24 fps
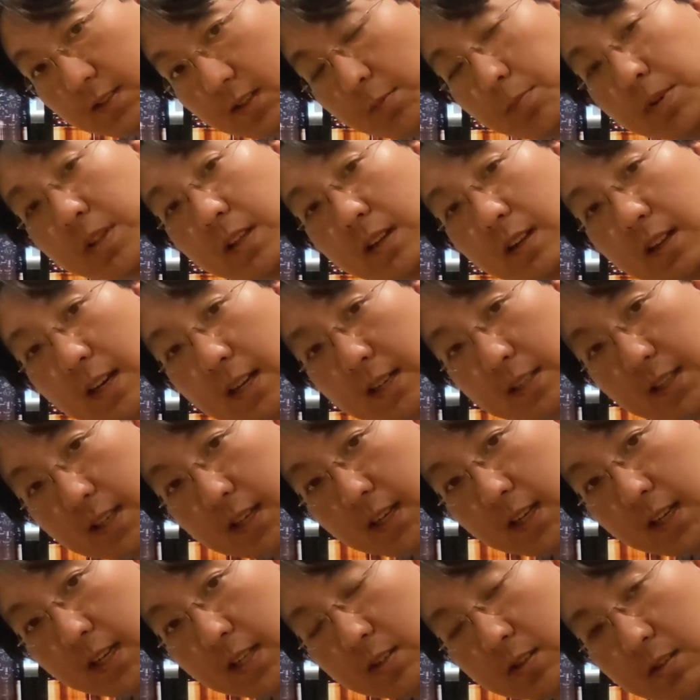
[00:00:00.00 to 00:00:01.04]
top of the line
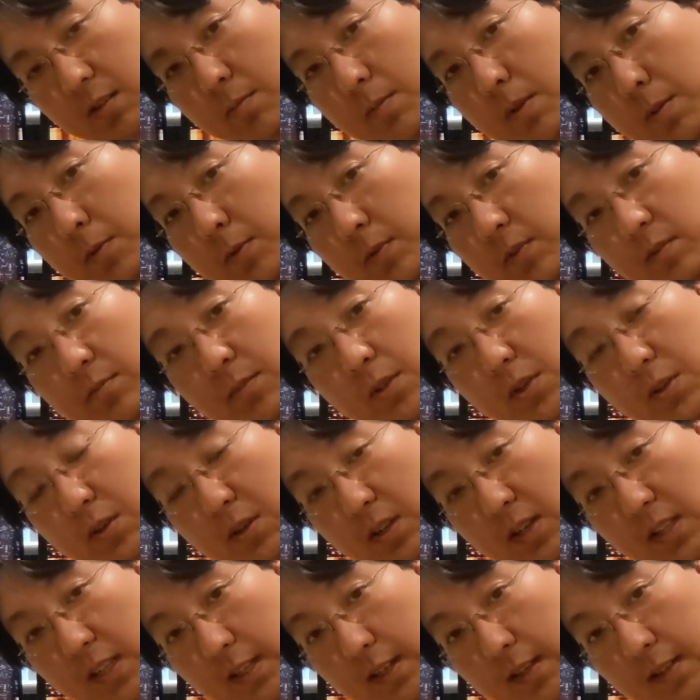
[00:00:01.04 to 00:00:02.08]
card you'll remember from
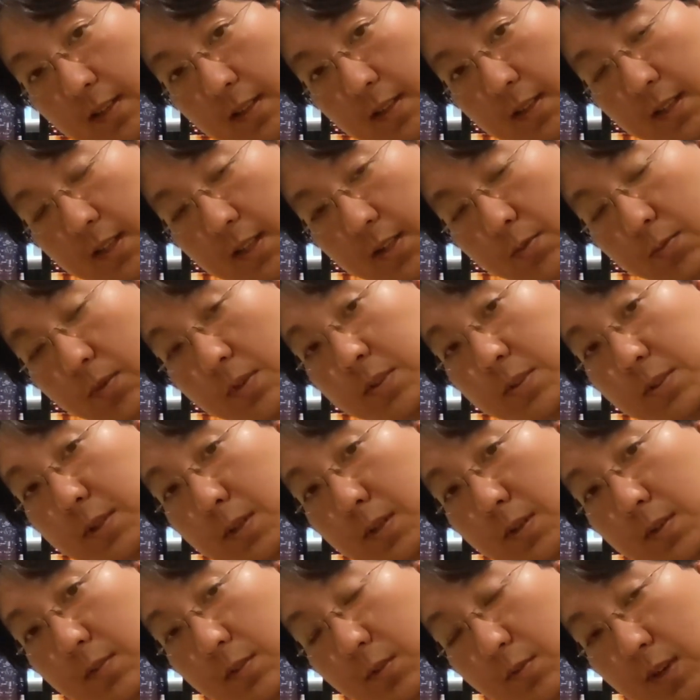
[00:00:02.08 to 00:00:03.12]
earlier, was
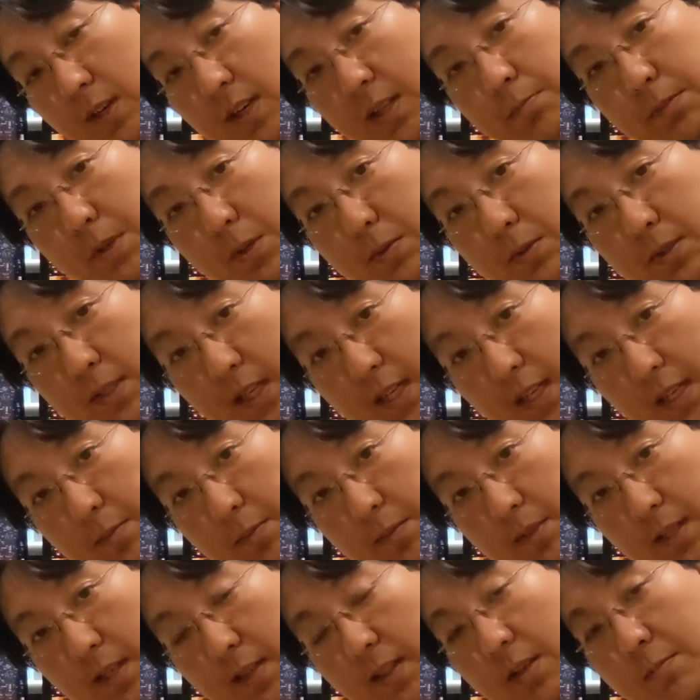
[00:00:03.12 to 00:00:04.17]
good for running most
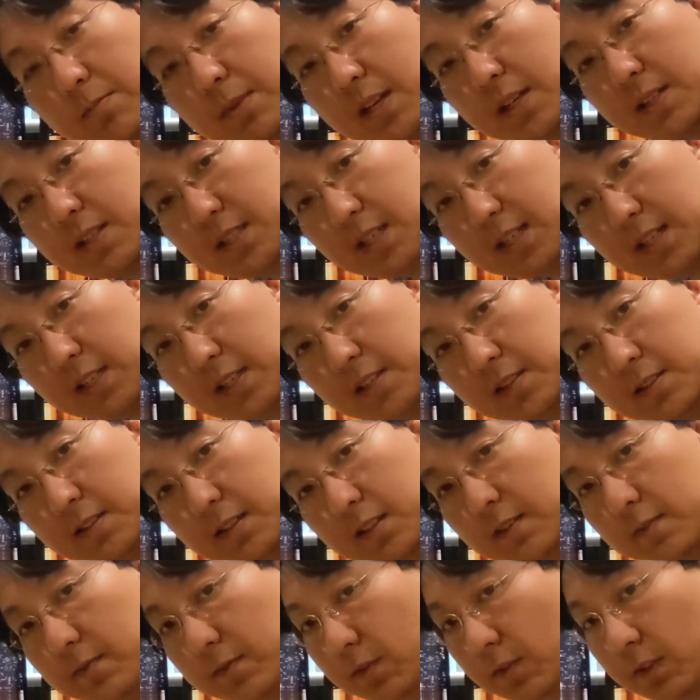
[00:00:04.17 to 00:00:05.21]
games at the max settings
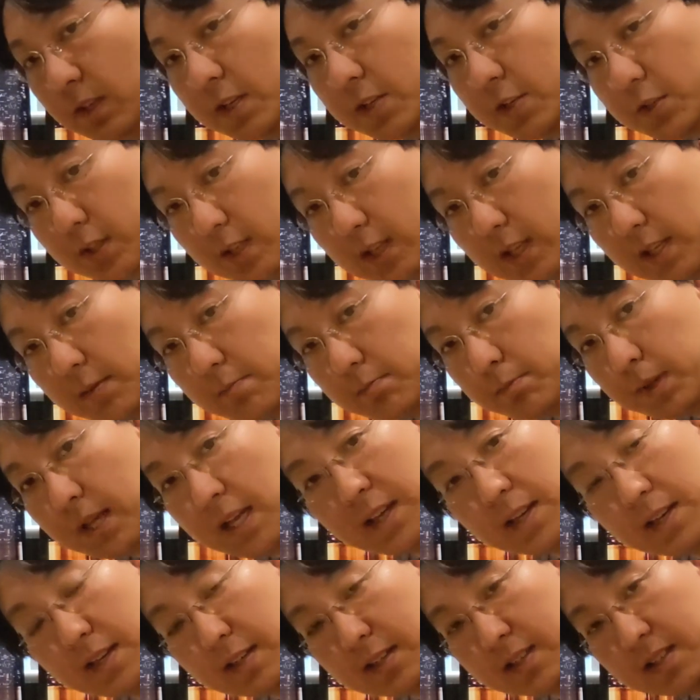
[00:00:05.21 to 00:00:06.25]
in Full HD
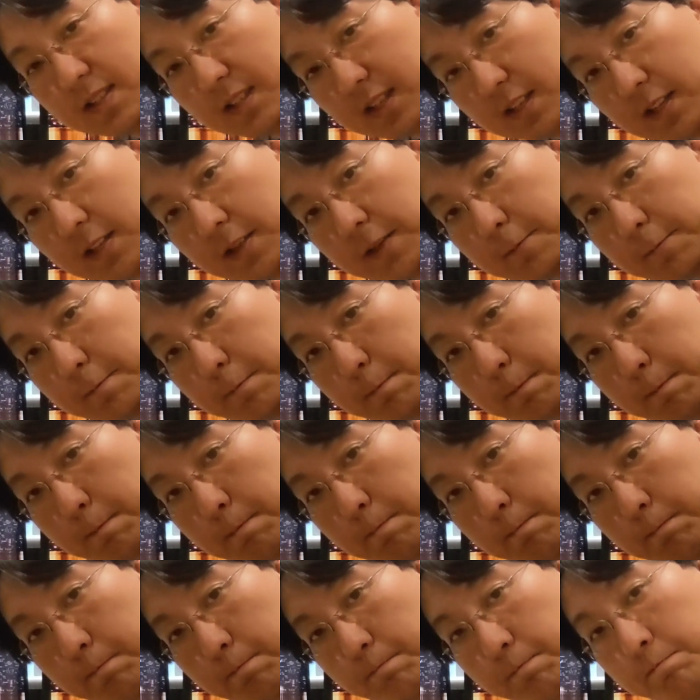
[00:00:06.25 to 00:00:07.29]
back in its day.
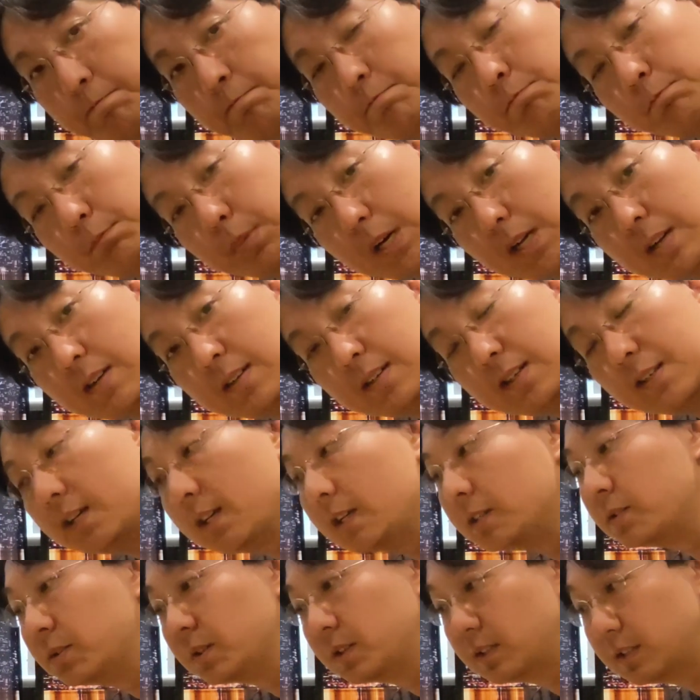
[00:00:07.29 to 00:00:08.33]
But,
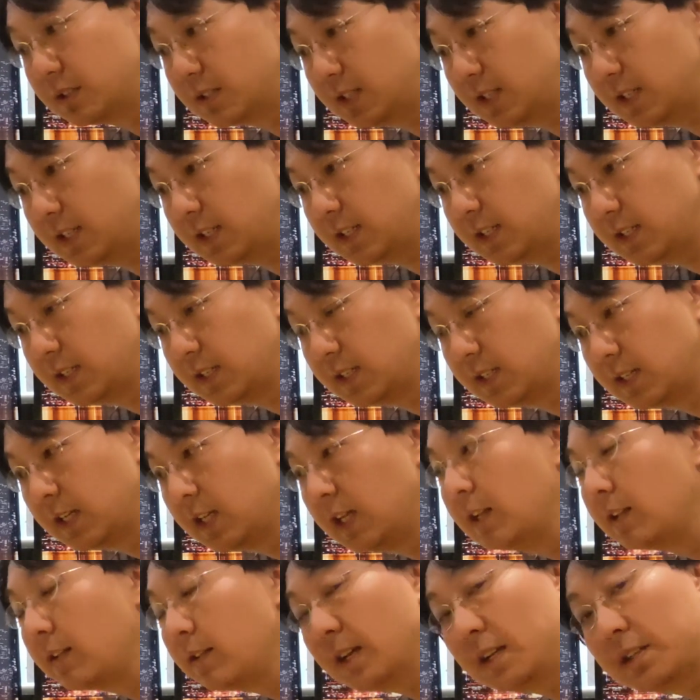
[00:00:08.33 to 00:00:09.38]
as you can see,
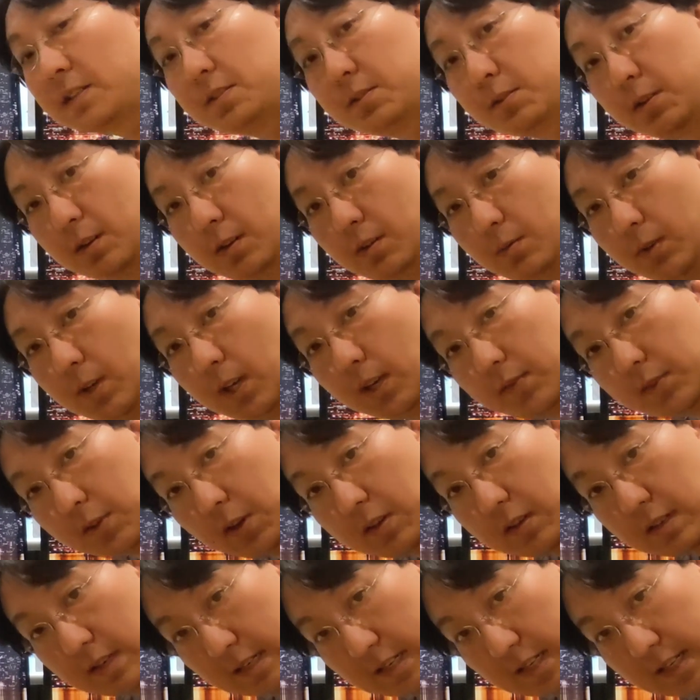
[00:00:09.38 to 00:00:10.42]
that's not what I've
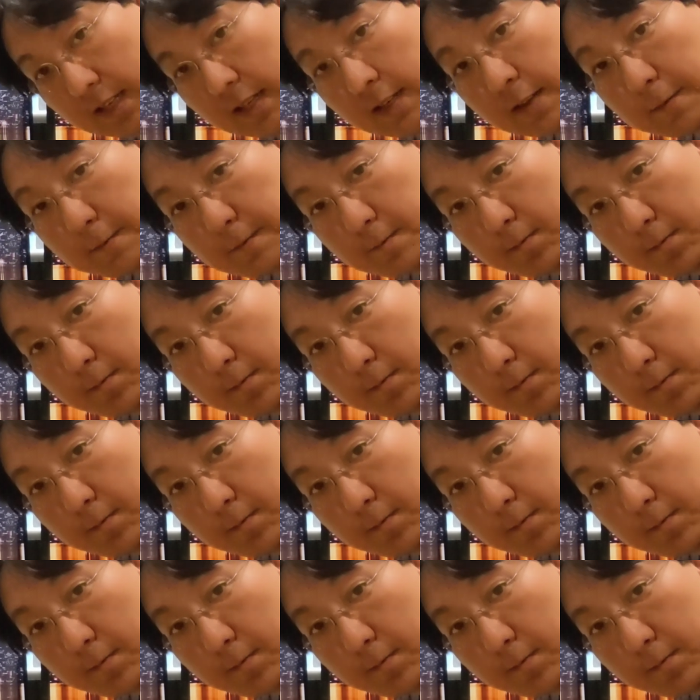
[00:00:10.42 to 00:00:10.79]
got in here.